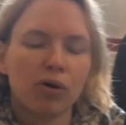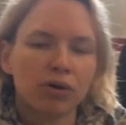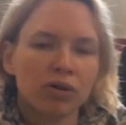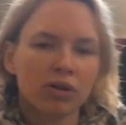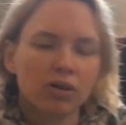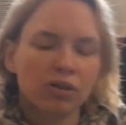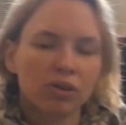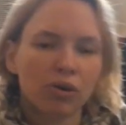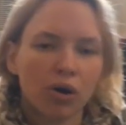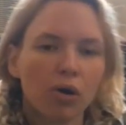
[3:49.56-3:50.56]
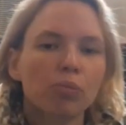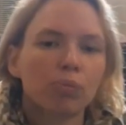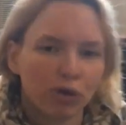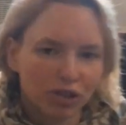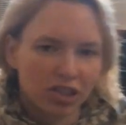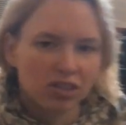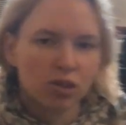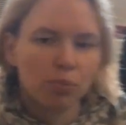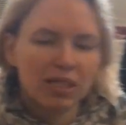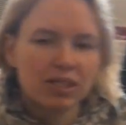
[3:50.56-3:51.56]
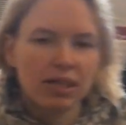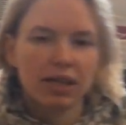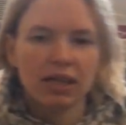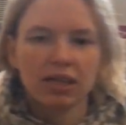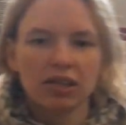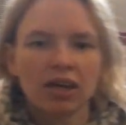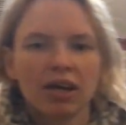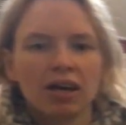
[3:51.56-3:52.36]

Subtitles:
on your own projects. So basically